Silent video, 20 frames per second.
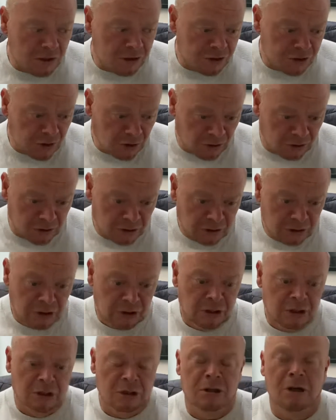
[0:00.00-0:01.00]
So,
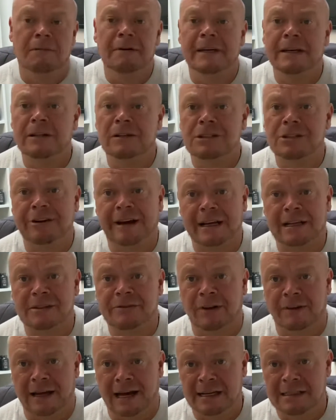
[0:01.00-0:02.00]
a couple of little tricks
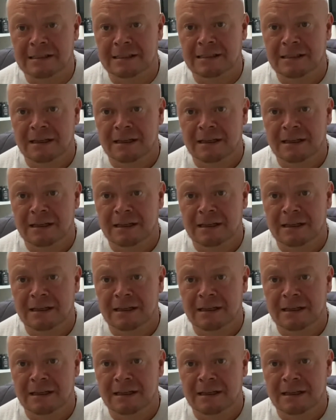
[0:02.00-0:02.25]
for that.